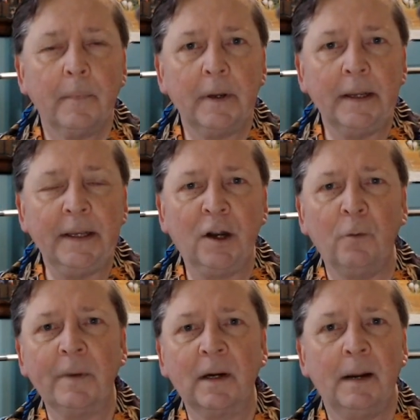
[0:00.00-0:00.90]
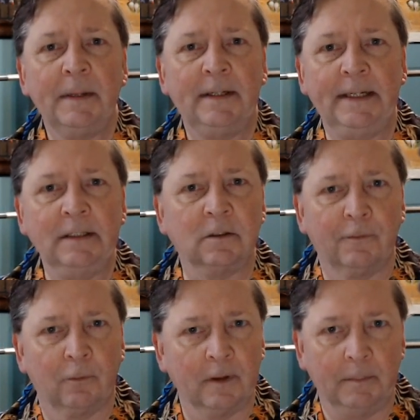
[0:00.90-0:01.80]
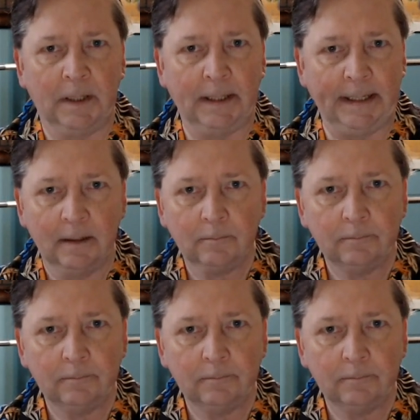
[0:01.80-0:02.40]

You don't become a teacher for the money.